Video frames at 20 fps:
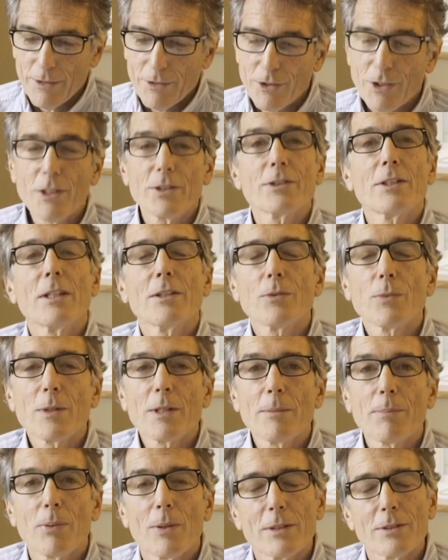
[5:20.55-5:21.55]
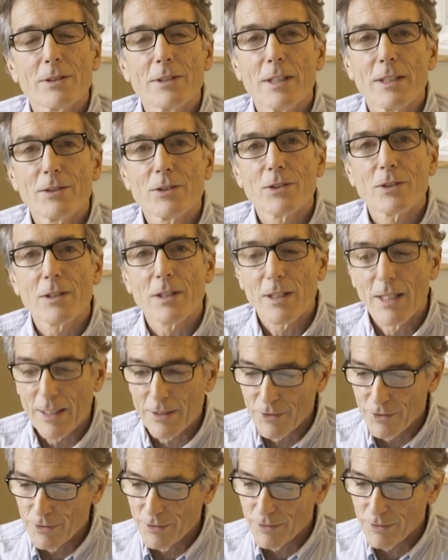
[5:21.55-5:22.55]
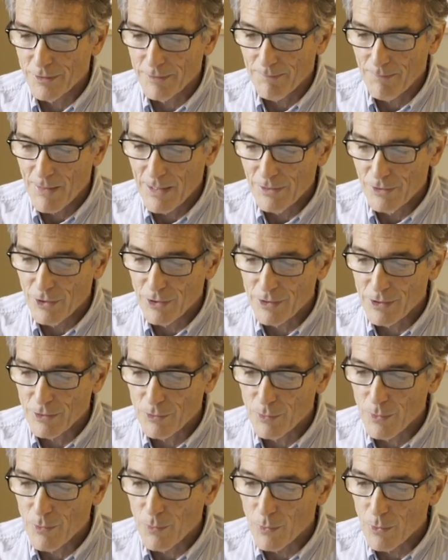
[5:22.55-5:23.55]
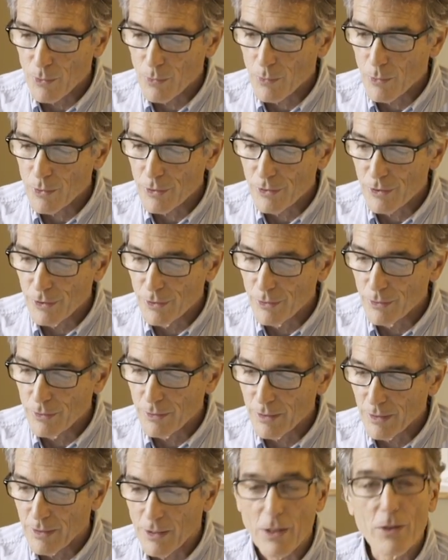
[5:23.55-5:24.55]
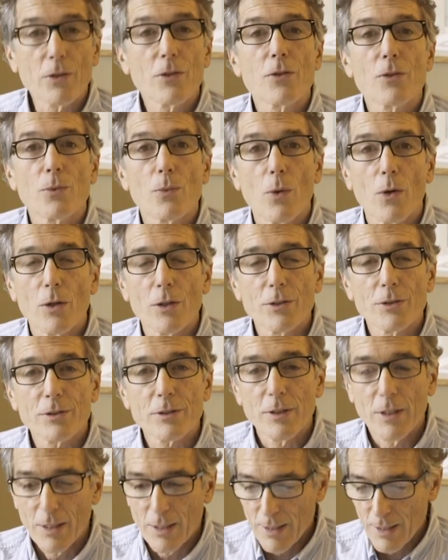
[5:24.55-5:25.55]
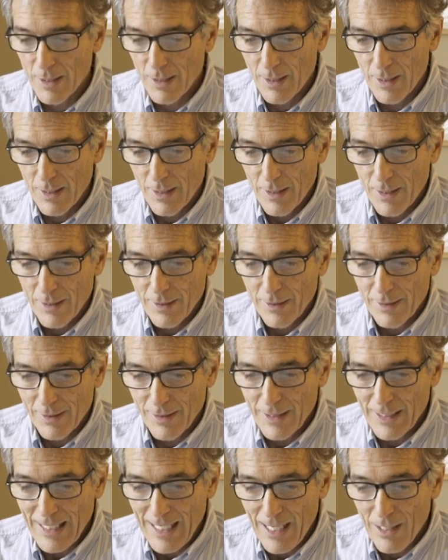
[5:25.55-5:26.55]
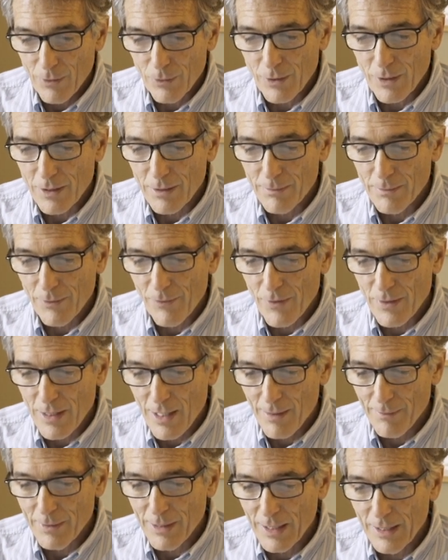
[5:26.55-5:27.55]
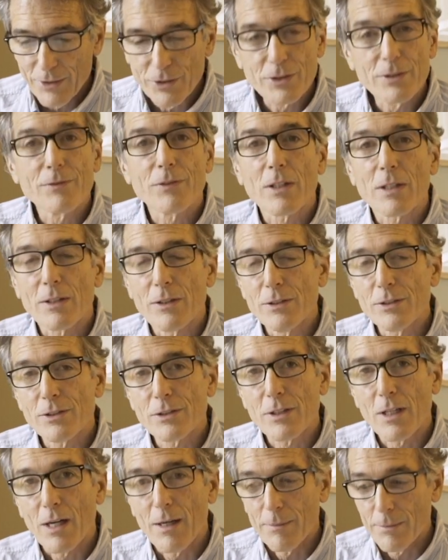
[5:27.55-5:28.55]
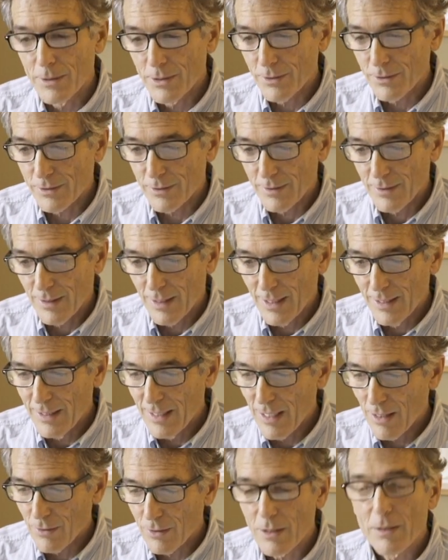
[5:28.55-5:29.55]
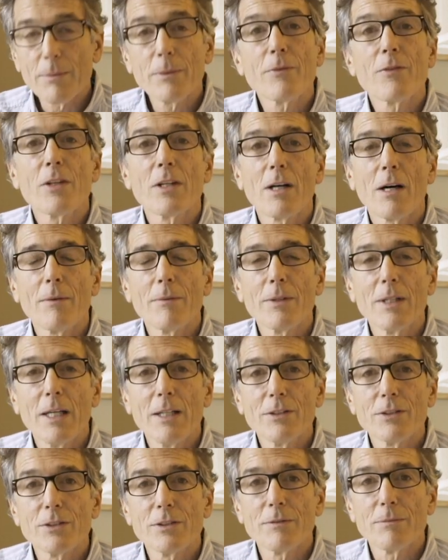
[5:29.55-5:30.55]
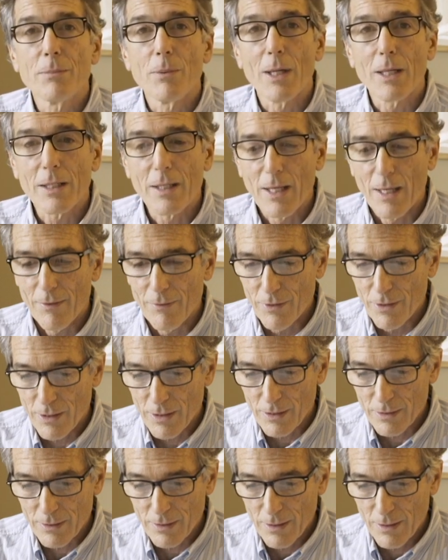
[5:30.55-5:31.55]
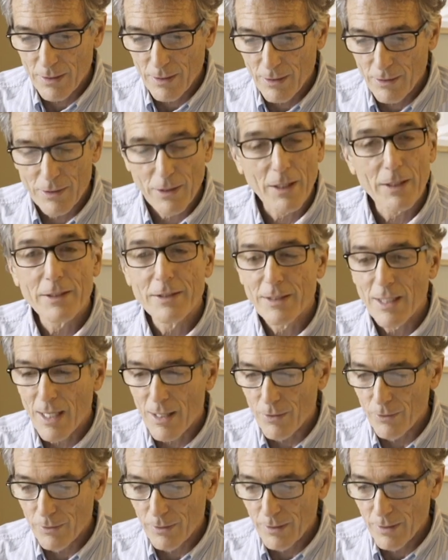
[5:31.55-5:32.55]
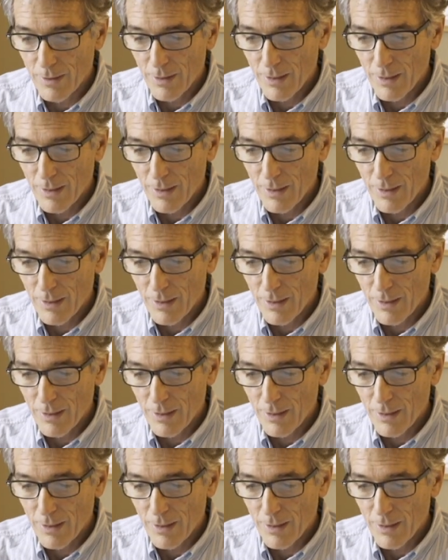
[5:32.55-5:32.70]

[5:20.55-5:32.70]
Just as with the presidential elections, and just as with World War II and all other wars, the outcome of the nomination of Clarence Thomas and the outcome of the nomination of Brett Kavanaugh are not in doubt.